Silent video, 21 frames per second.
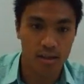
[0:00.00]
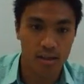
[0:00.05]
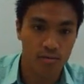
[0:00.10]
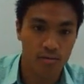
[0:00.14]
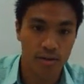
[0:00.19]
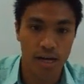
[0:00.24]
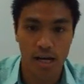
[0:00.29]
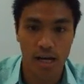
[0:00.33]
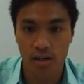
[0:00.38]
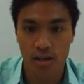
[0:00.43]
this
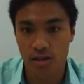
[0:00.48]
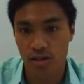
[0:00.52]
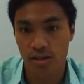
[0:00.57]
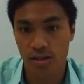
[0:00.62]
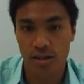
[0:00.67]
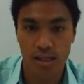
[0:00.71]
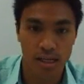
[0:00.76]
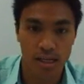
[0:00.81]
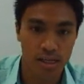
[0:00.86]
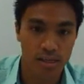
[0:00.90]

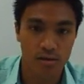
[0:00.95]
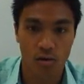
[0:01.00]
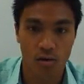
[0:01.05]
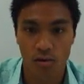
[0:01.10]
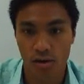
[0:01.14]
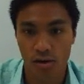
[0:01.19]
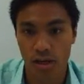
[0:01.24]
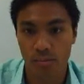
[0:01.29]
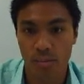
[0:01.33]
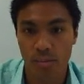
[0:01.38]
reaction is
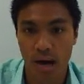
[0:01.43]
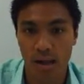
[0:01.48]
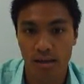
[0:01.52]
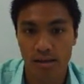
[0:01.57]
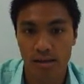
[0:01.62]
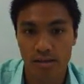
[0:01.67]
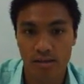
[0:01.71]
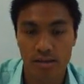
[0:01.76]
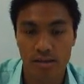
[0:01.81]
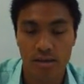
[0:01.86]
already
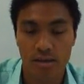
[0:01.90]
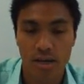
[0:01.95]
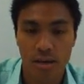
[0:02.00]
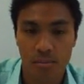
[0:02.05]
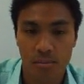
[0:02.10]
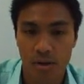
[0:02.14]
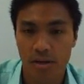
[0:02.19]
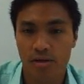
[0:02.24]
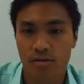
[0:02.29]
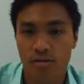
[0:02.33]
balanced.
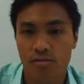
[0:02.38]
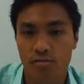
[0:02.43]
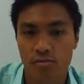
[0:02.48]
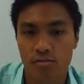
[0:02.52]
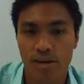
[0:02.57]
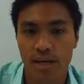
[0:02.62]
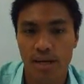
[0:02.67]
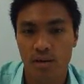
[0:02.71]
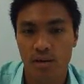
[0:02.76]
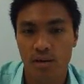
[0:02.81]
But it's
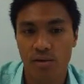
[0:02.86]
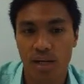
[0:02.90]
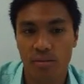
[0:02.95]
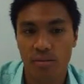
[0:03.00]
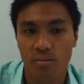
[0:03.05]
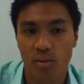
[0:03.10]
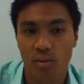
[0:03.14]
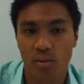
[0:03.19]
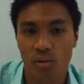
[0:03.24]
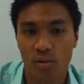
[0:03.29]
really, really
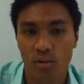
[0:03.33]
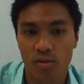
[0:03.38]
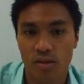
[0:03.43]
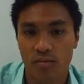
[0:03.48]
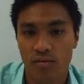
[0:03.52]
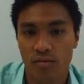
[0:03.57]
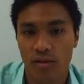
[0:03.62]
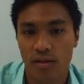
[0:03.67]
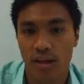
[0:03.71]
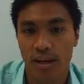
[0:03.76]

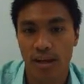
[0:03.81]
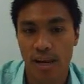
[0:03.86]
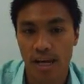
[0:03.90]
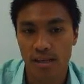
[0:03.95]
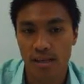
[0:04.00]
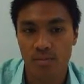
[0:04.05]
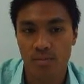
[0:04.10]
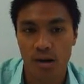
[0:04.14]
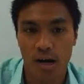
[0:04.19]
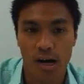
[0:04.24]
important for the
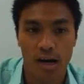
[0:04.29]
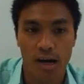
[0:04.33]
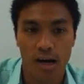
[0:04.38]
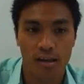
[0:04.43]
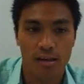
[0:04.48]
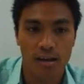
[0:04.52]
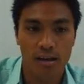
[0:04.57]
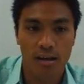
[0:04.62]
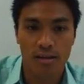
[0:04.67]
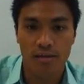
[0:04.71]
next part
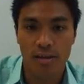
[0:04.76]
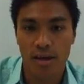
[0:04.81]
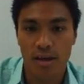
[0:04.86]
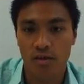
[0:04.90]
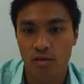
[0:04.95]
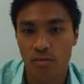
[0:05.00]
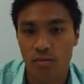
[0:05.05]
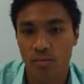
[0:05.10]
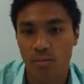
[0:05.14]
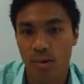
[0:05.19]

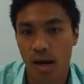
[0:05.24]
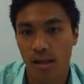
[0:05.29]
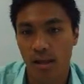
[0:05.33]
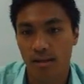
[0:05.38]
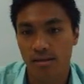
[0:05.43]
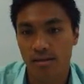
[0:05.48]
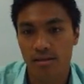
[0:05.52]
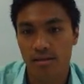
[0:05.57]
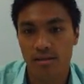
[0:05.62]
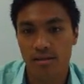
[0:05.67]
that you
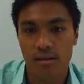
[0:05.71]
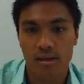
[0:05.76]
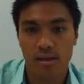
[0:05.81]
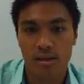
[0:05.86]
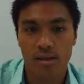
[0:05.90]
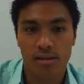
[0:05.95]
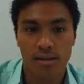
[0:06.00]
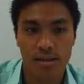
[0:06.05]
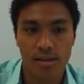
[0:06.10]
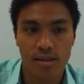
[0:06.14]
balance
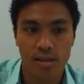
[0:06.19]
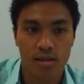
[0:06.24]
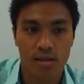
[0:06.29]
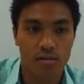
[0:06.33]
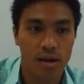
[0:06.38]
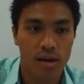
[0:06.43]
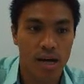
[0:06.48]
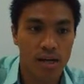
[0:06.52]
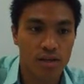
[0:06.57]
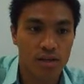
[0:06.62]
this
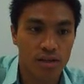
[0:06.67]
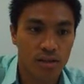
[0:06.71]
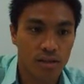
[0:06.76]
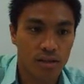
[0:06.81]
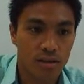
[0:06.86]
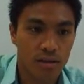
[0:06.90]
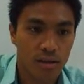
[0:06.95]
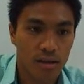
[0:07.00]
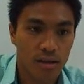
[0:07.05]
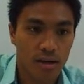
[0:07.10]
equation,
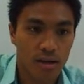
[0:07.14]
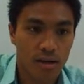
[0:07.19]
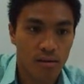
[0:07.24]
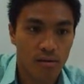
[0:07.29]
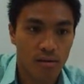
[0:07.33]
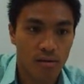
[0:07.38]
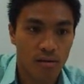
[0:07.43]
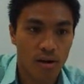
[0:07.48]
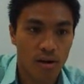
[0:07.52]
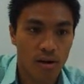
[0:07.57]

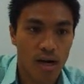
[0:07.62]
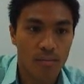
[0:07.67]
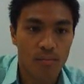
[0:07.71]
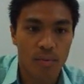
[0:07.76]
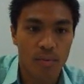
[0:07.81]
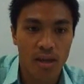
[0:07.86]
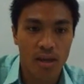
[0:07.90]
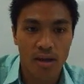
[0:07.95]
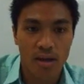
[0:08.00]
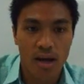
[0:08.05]
right?
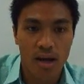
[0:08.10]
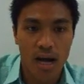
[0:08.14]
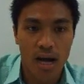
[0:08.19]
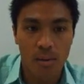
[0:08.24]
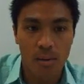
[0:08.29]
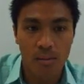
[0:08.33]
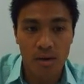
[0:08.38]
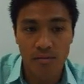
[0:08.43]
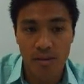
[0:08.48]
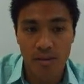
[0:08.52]

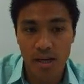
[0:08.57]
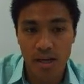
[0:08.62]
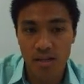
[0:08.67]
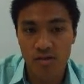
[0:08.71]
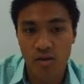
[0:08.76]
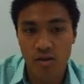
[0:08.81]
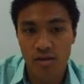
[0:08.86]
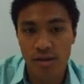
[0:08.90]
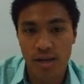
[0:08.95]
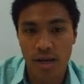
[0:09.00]
If there's
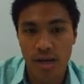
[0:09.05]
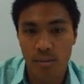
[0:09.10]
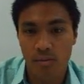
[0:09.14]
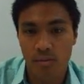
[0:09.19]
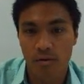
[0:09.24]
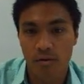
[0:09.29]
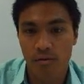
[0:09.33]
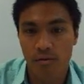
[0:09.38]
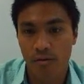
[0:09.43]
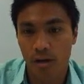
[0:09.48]
no
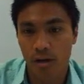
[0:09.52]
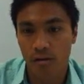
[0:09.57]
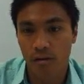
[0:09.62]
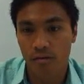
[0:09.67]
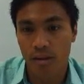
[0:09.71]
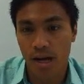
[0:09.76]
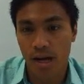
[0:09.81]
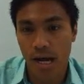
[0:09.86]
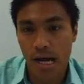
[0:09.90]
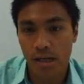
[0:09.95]
number in front
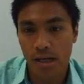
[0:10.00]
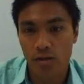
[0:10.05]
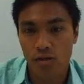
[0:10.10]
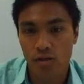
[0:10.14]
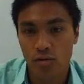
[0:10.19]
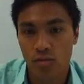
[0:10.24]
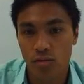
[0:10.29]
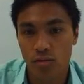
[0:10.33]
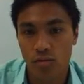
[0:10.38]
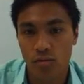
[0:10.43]
of the
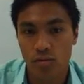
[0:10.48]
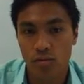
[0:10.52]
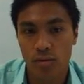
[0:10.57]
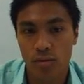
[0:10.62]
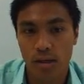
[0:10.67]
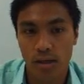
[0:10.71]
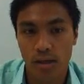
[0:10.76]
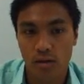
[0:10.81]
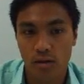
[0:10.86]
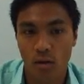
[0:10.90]
actual
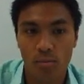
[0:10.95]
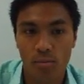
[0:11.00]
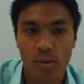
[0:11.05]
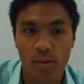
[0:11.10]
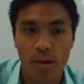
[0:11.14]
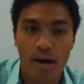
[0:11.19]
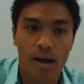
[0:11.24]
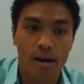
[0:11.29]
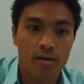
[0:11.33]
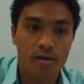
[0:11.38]

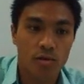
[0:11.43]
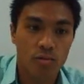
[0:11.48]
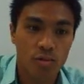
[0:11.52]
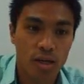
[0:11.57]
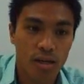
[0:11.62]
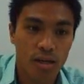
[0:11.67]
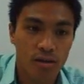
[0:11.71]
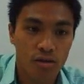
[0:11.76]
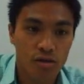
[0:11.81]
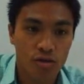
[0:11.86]
compounds,
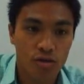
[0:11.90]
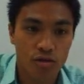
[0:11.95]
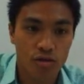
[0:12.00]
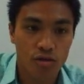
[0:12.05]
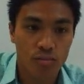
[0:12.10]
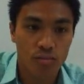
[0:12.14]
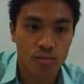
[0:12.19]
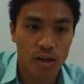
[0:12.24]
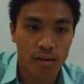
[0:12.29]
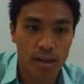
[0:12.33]
we can
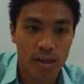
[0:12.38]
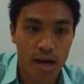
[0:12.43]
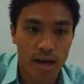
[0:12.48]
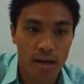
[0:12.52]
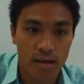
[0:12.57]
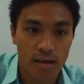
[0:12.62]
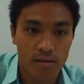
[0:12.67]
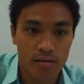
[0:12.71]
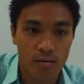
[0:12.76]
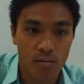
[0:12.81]
assume that
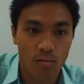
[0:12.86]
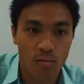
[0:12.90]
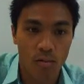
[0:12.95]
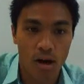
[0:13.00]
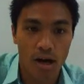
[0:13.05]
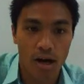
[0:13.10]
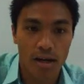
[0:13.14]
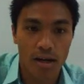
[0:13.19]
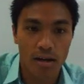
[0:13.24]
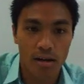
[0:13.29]
that is a
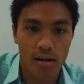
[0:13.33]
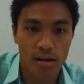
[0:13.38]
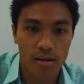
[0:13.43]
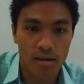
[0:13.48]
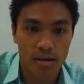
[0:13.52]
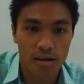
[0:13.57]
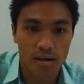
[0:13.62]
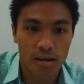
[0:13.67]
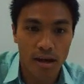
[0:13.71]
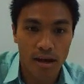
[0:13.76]
1,
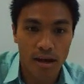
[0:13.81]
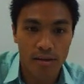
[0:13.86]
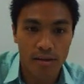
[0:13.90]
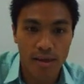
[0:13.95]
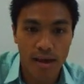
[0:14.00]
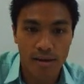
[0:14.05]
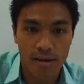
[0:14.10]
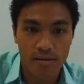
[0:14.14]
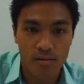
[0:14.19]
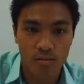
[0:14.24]
and
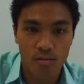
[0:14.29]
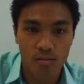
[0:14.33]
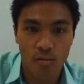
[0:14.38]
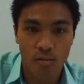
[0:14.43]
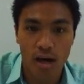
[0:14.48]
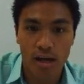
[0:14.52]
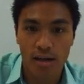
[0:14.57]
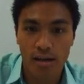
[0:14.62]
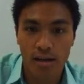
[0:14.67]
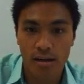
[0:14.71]
that is a
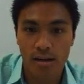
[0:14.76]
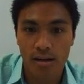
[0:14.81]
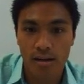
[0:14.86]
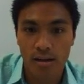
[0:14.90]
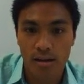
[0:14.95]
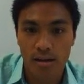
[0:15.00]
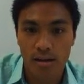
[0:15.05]
1,